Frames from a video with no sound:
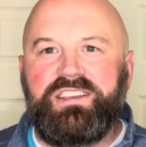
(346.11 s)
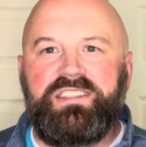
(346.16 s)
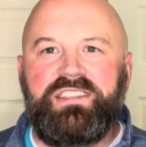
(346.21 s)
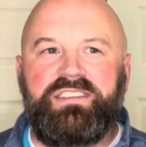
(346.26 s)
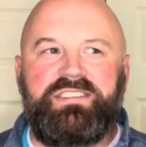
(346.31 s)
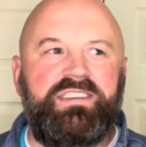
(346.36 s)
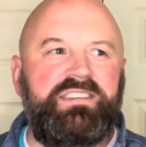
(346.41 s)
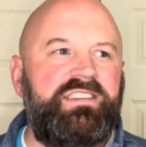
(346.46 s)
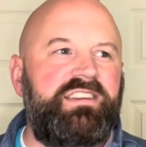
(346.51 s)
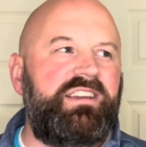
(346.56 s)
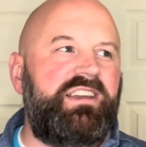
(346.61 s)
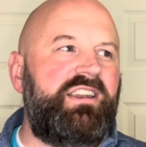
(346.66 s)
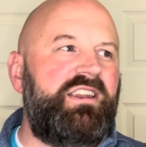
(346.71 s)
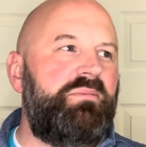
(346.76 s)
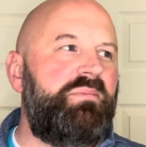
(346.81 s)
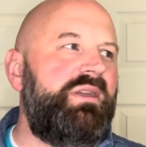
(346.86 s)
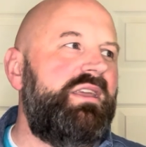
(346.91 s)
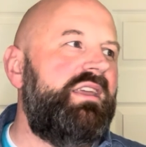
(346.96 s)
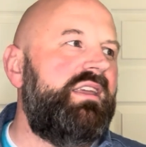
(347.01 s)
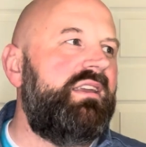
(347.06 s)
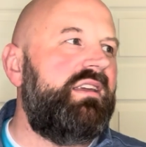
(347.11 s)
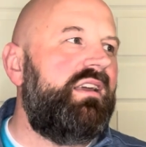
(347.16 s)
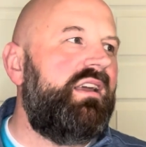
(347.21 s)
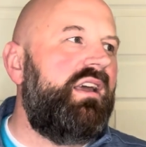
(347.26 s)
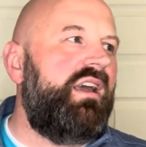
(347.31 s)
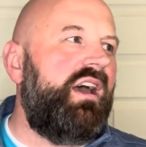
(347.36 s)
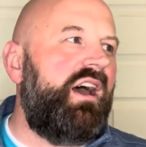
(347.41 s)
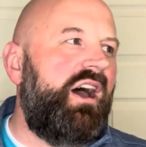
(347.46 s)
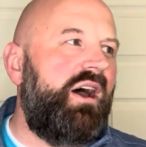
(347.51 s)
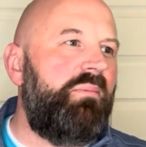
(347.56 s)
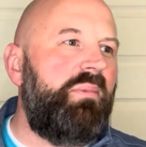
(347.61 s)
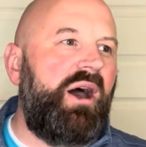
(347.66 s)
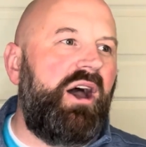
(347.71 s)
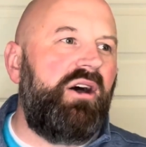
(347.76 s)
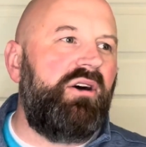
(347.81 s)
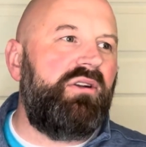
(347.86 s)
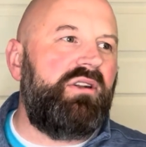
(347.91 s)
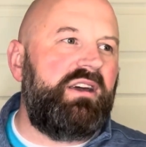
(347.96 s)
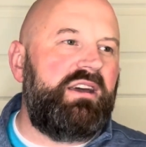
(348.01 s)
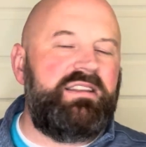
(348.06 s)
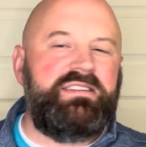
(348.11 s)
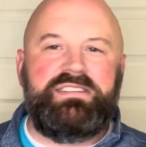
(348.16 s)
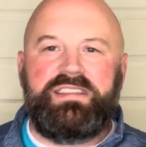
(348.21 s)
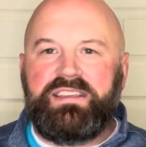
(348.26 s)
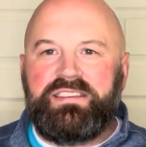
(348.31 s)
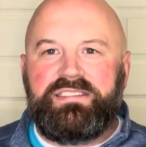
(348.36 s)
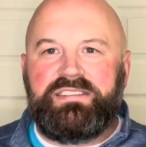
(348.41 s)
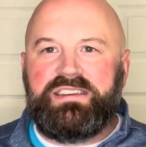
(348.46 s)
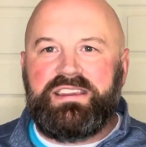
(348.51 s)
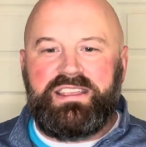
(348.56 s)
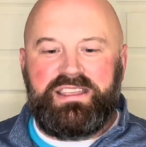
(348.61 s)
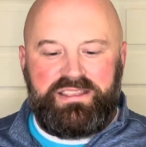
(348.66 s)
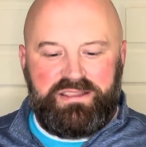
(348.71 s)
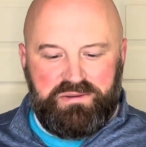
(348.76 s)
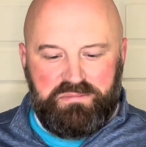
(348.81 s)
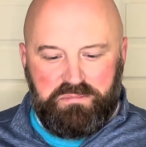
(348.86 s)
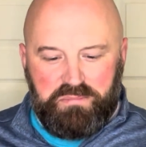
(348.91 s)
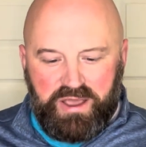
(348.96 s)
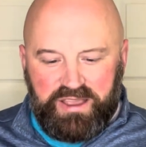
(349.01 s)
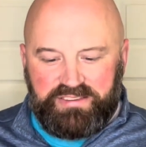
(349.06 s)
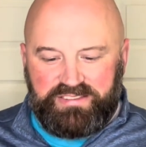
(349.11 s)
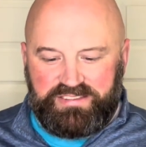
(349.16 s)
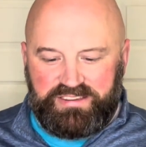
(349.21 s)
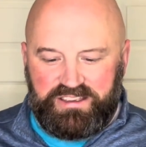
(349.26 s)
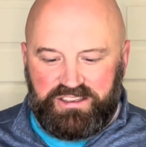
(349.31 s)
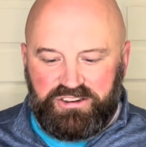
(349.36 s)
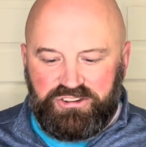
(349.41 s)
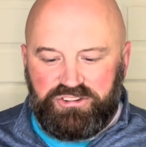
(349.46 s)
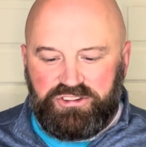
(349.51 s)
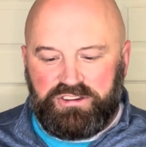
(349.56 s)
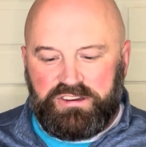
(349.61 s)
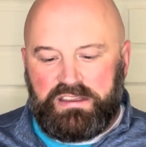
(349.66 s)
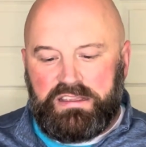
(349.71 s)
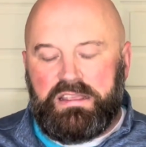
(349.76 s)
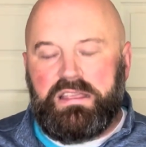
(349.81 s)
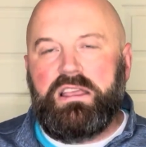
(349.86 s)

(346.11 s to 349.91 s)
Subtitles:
This isn't going to be about a Disney message.